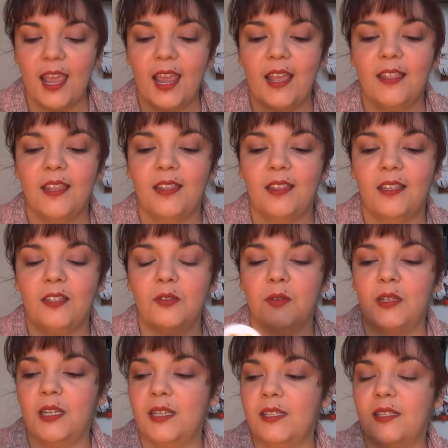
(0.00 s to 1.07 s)
And then this
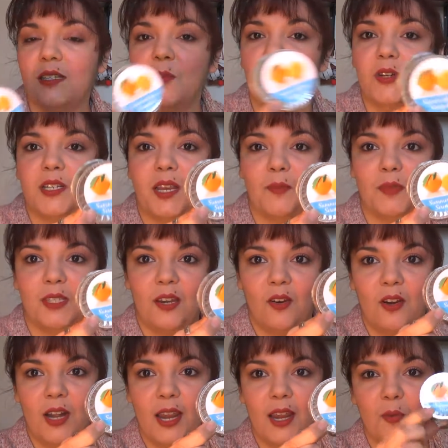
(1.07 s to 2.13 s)
one is Summertime
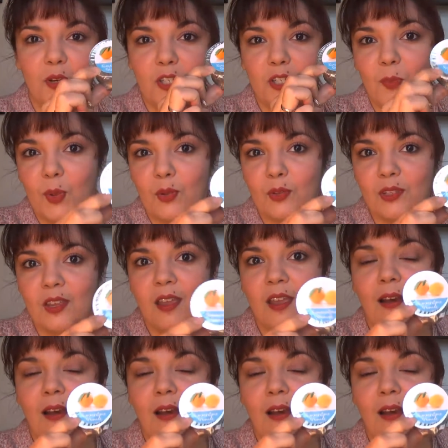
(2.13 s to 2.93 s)
Serenade, which smells